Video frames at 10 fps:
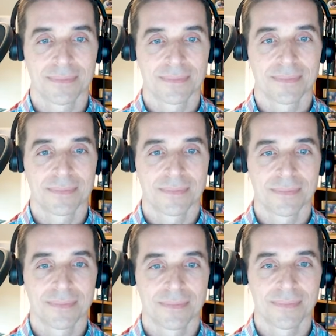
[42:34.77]

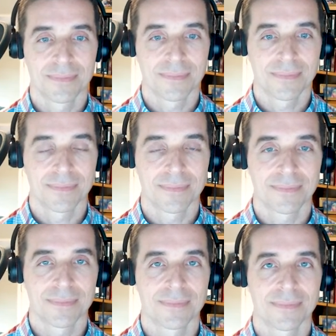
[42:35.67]

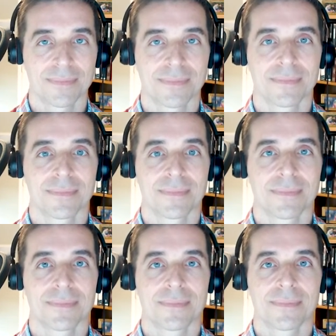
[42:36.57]

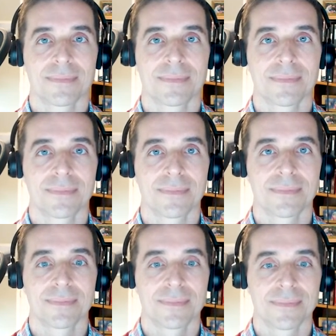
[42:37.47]

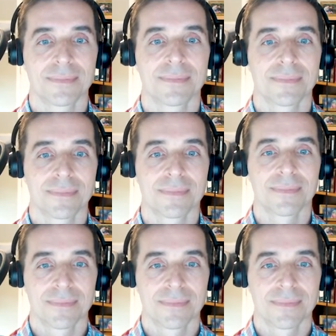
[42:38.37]
The person shown says nothing.